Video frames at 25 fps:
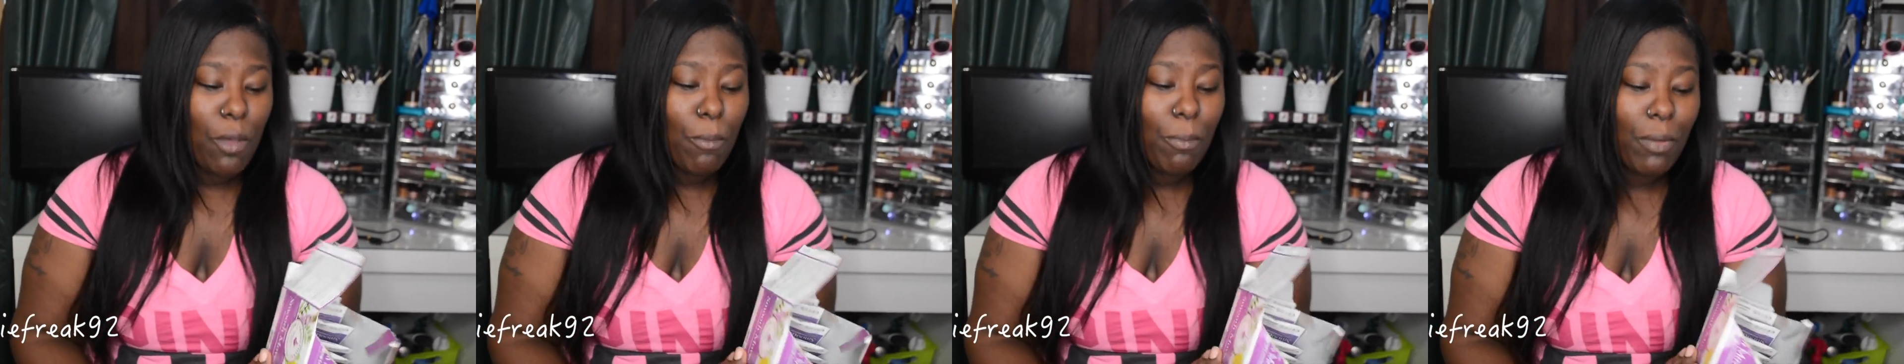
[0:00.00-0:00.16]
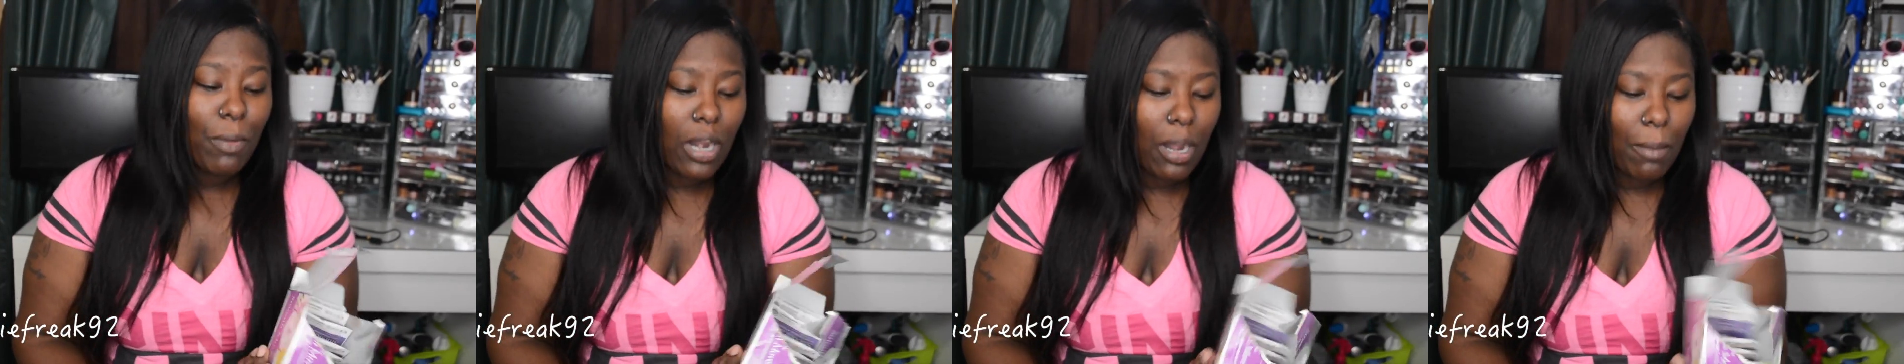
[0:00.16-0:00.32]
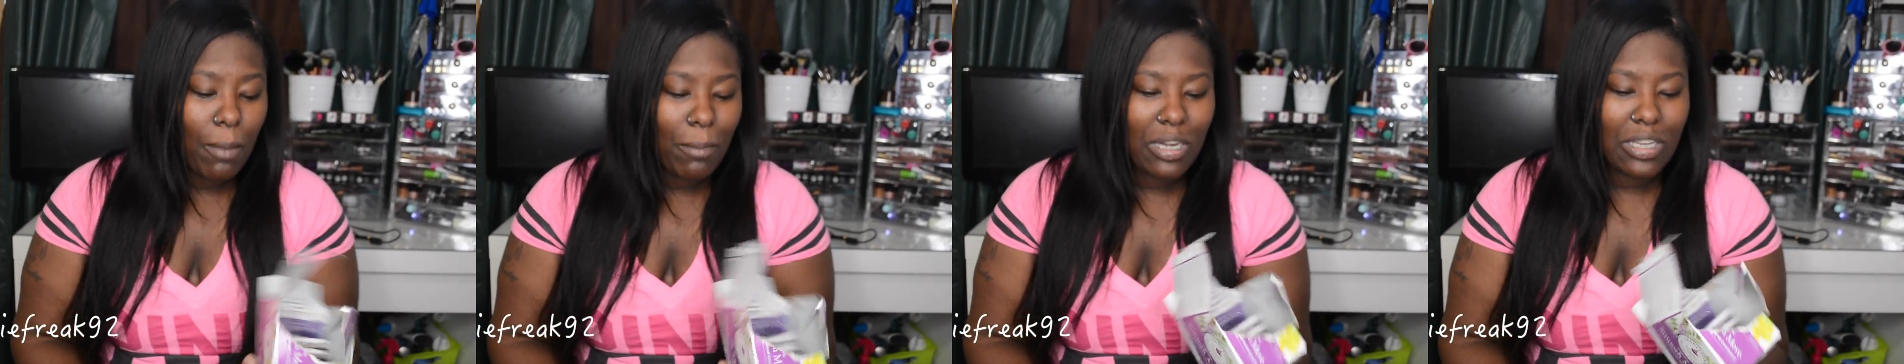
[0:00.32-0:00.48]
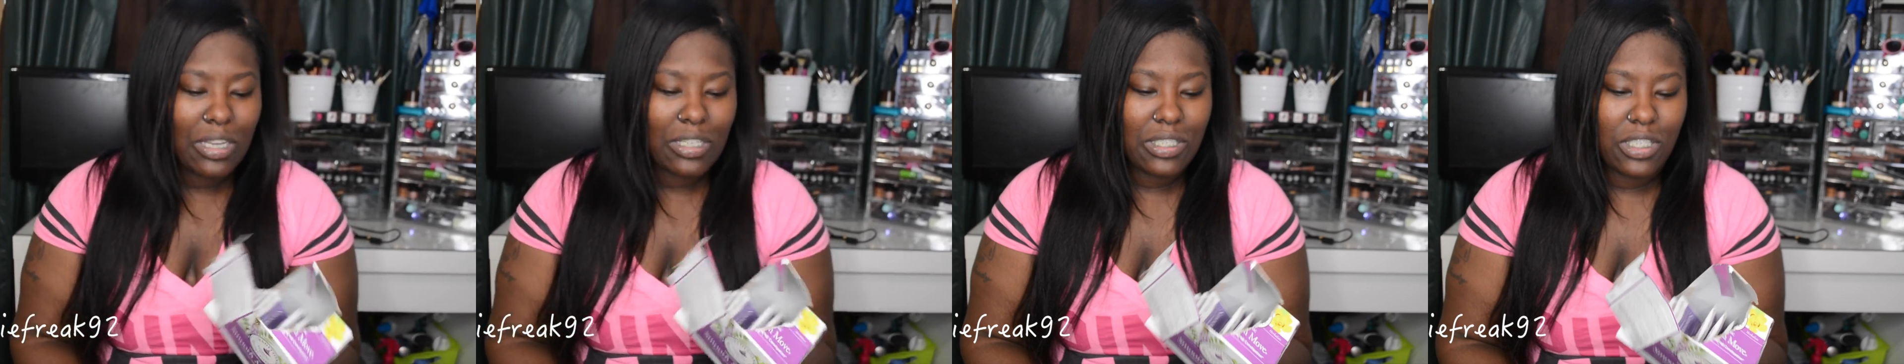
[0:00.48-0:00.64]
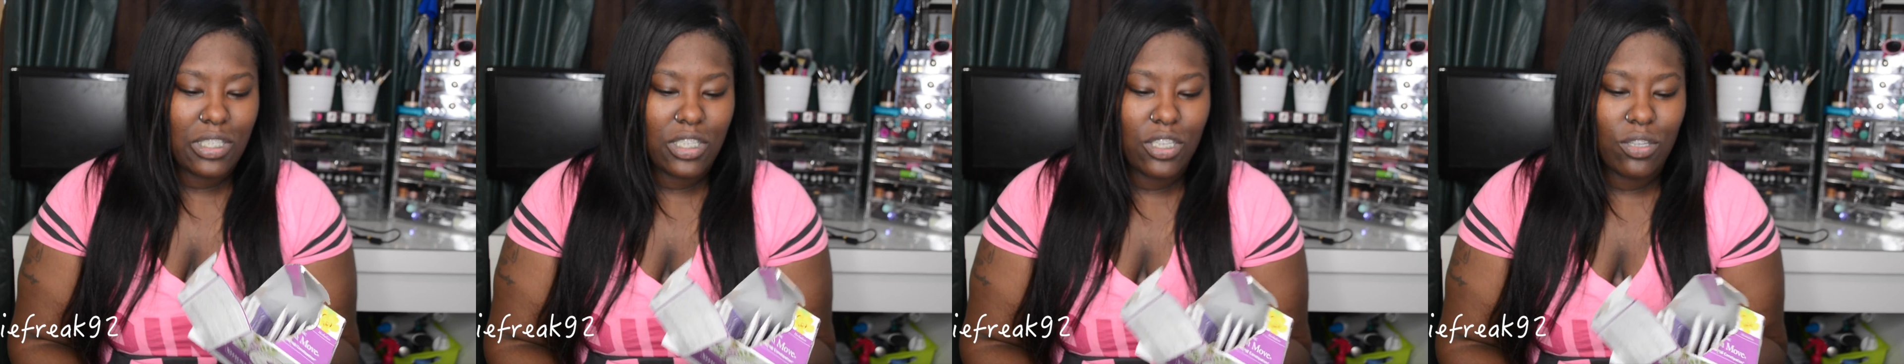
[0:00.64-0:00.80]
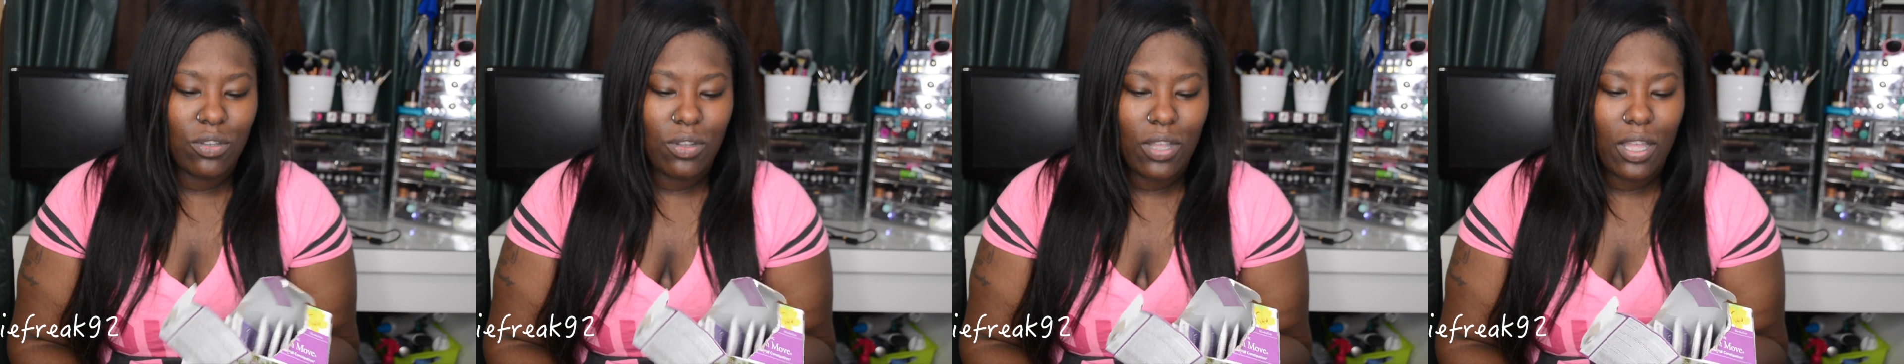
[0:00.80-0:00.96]
but I mean it
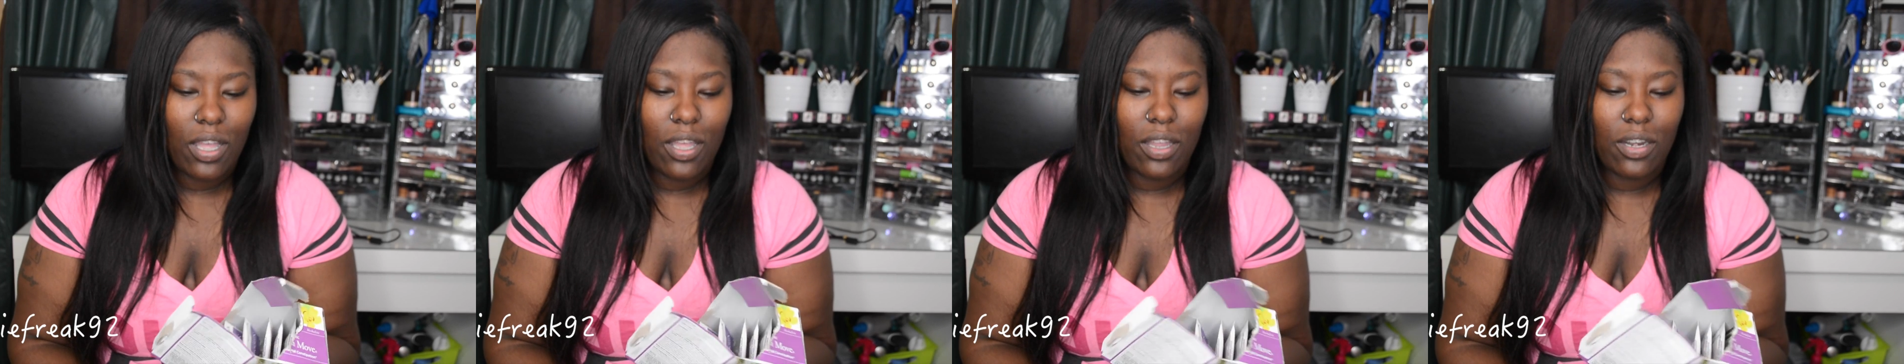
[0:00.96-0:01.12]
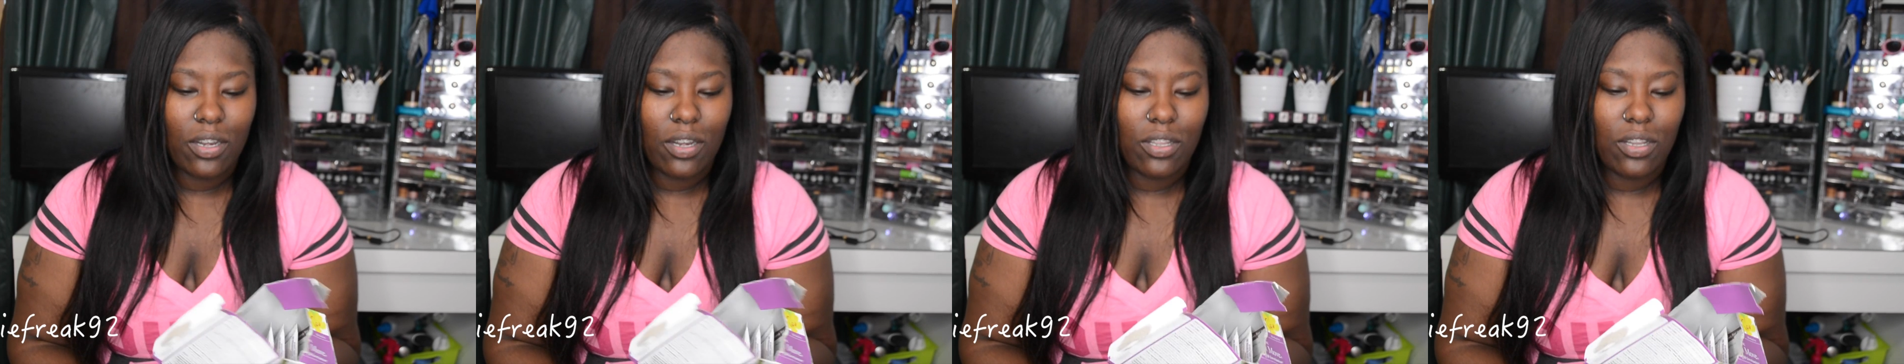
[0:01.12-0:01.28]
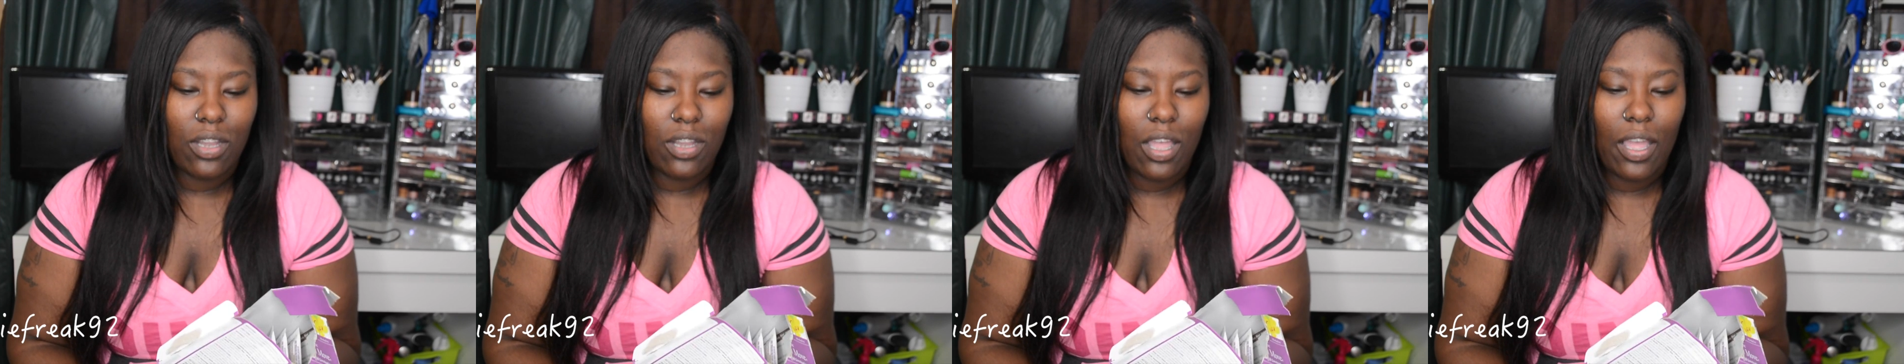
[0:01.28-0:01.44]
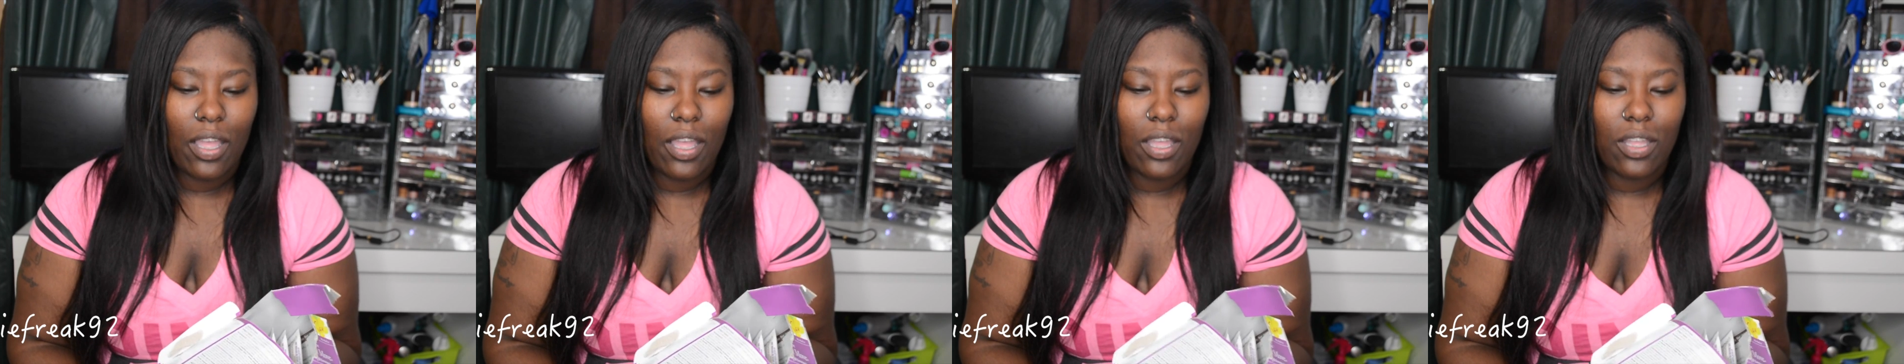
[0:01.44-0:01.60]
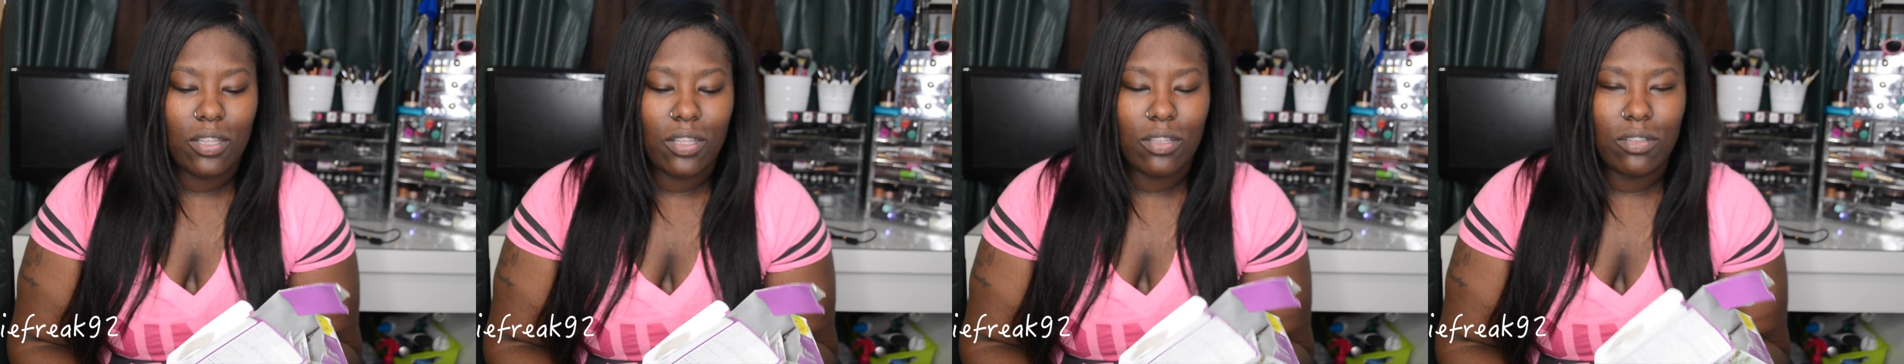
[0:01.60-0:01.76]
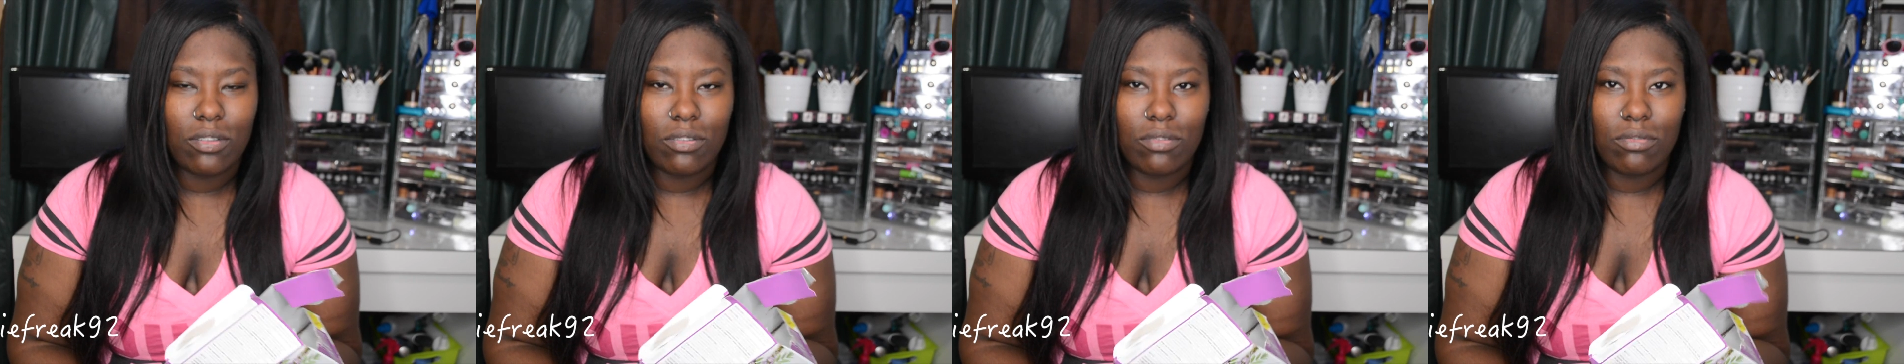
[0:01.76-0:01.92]
still kind of like